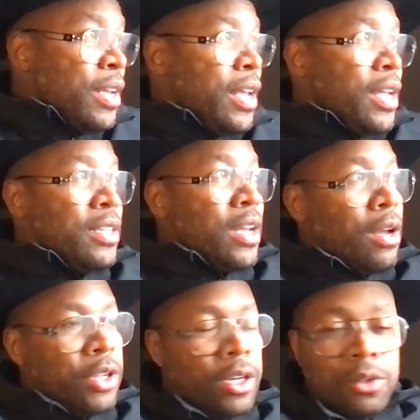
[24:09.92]
And yeah,
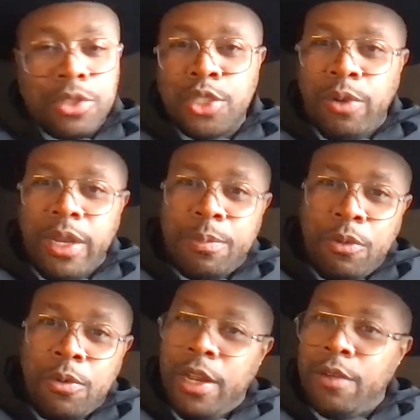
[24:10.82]
I'll get a little scrape
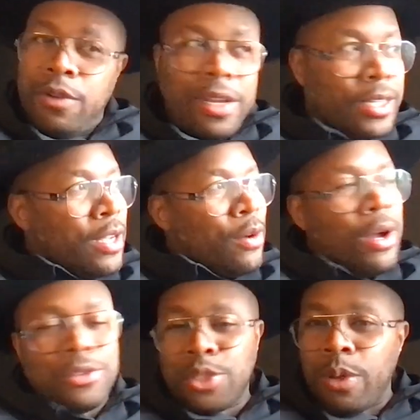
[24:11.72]
or whatever, like, yeah, well,
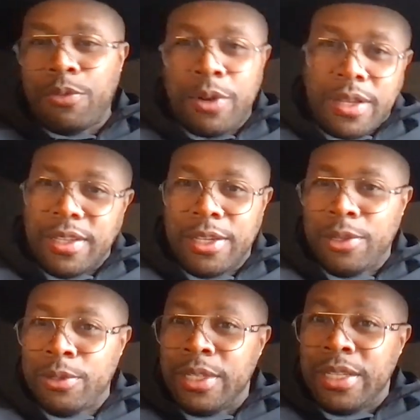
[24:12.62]
I'll just wait for that to
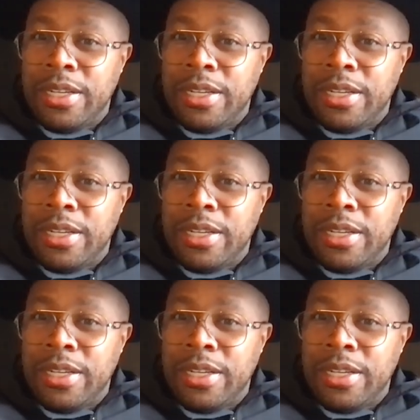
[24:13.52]
heal.